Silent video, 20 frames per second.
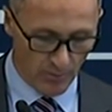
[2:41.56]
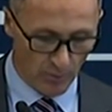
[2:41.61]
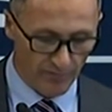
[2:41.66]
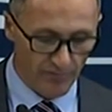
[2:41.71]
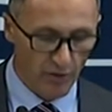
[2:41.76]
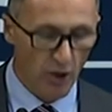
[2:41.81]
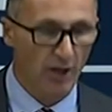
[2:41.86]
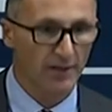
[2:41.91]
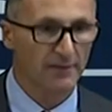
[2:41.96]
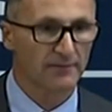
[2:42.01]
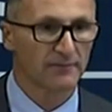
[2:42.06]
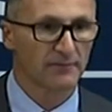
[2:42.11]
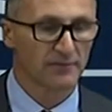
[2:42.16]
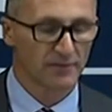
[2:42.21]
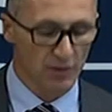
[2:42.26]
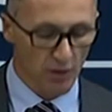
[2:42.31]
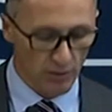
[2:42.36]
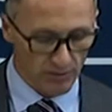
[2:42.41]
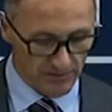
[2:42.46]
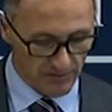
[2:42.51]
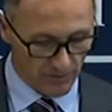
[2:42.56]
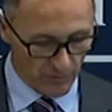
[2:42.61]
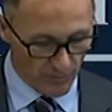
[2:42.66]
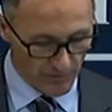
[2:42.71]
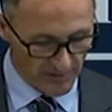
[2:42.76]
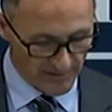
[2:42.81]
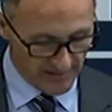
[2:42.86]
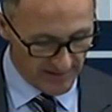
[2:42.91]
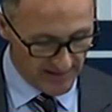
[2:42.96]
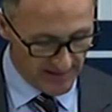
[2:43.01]
We've got Dr.
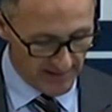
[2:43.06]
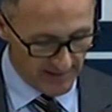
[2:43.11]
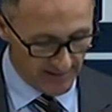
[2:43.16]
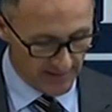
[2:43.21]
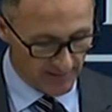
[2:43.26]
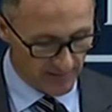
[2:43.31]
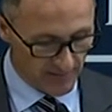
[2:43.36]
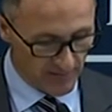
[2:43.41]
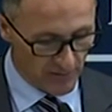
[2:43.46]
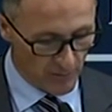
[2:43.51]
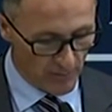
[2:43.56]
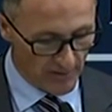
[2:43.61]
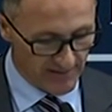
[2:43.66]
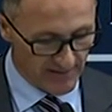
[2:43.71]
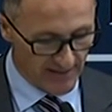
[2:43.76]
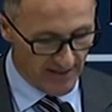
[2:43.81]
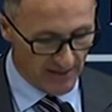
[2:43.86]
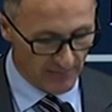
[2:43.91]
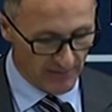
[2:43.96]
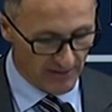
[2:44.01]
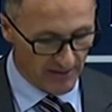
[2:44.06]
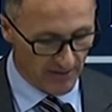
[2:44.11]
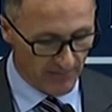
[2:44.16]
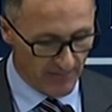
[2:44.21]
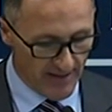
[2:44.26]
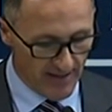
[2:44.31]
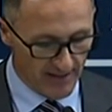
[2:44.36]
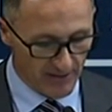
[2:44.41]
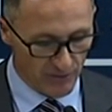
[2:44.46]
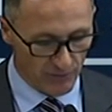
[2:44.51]
Chris King at the US Army
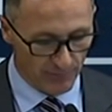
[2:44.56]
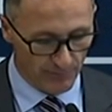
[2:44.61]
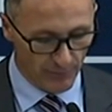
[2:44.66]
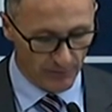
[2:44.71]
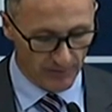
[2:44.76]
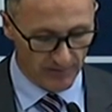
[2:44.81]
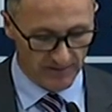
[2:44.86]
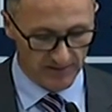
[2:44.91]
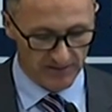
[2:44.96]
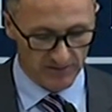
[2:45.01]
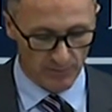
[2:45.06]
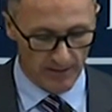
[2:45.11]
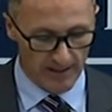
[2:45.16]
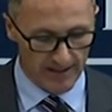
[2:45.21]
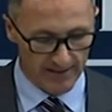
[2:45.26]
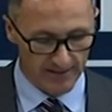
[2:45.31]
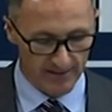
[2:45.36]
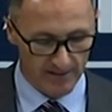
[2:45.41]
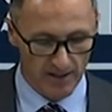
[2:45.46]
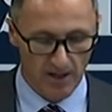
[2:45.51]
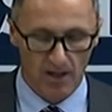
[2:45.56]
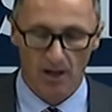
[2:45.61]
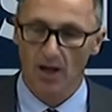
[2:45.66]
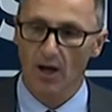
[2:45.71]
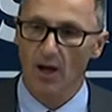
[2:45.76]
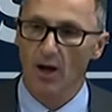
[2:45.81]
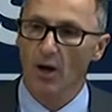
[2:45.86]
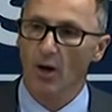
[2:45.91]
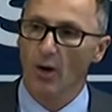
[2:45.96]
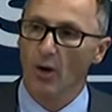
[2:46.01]
Command, who put it this way:
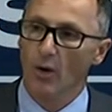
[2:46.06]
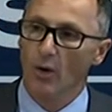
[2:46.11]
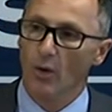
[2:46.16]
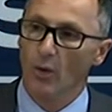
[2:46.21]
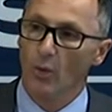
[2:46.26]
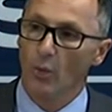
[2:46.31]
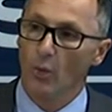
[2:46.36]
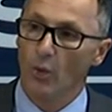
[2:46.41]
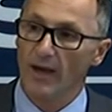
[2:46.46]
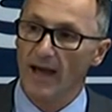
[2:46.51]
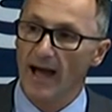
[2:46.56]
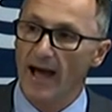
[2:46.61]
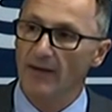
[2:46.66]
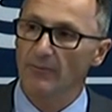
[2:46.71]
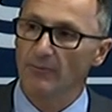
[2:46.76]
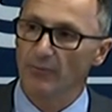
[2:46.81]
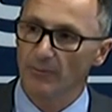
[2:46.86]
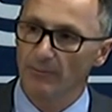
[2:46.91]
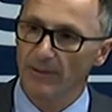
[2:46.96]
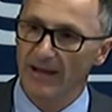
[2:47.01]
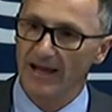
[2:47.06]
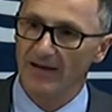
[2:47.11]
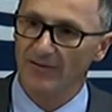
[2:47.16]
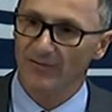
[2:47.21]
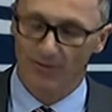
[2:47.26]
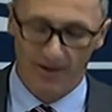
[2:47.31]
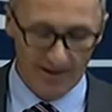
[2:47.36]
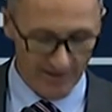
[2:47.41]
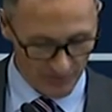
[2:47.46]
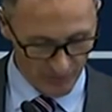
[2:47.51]
we aren't prepared
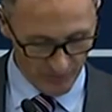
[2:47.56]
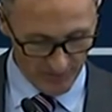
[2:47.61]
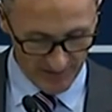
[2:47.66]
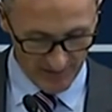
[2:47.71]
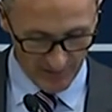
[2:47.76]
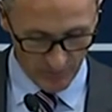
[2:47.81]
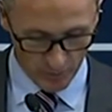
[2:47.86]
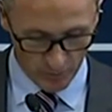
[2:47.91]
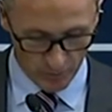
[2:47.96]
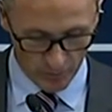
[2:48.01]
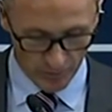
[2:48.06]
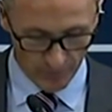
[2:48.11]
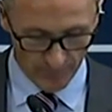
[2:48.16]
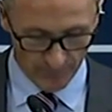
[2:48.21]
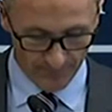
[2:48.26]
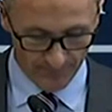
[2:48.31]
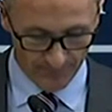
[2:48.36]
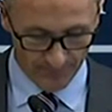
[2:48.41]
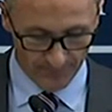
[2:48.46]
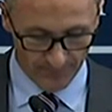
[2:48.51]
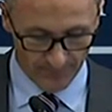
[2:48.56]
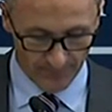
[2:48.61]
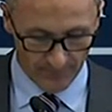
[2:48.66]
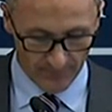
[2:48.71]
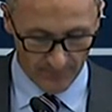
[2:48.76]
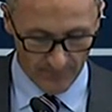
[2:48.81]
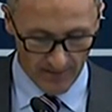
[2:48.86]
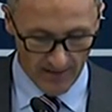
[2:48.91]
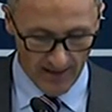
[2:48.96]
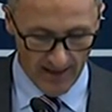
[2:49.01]
for a 100-year war,
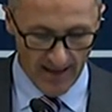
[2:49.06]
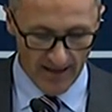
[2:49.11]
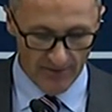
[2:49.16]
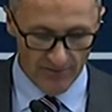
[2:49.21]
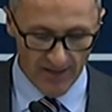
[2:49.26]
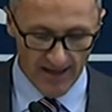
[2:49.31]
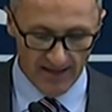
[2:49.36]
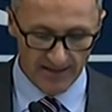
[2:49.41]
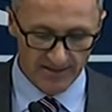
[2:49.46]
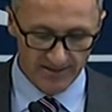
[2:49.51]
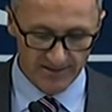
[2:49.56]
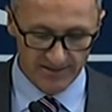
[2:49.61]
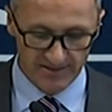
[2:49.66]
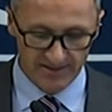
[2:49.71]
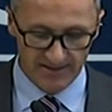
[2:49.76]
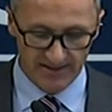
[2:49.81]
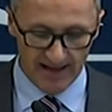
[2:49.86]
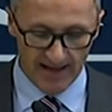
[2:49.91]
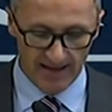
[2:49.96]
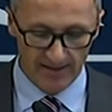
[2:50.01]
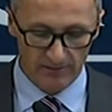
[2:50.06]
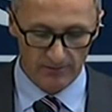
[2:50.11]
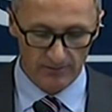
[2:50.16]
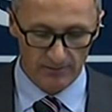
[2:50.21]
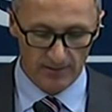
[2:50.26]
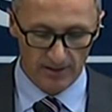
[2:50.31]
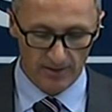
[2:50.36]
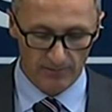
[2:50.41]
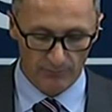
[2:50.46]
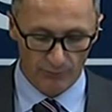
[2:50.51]
and that is the
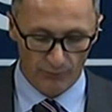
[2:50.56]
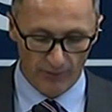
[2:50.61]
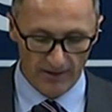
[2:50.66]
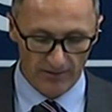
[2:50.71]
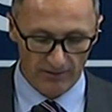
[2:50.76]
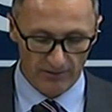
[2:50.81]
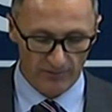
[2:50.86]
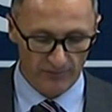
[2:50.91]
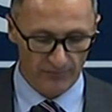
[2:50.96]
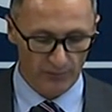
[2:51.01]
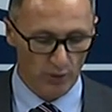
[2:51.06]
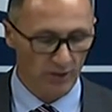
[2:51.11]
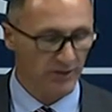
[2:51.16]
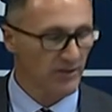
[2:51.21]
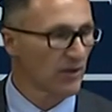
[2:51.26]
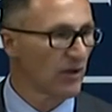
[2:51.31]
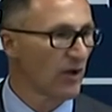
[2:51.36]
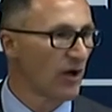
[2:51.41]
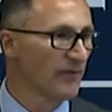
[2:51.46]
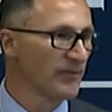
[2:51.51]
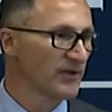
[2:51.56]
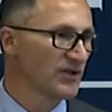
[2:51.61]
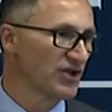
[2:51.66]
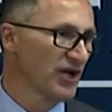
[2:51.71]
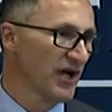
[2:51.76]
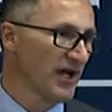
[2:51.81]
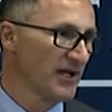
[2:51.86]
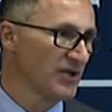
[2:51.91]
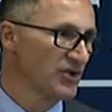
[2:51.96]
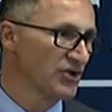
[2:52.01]
scale and breadth of what climate
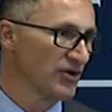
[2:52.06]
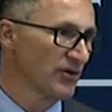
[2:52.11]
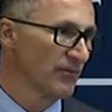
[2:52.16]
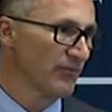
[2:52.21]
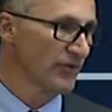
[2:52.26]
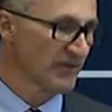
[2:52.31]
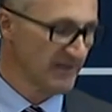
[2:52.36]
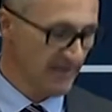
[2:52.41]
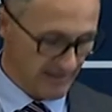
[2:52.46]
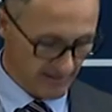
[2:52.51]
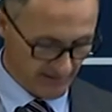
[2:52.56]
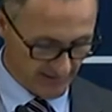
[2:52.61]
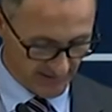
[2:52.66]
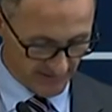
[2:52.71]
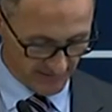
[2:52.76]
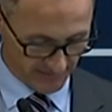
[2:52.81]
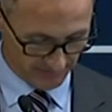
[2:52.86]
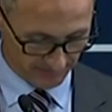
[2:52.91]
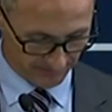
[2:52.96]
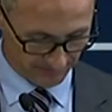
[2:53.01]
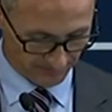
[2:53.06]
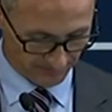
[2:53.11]
change presents.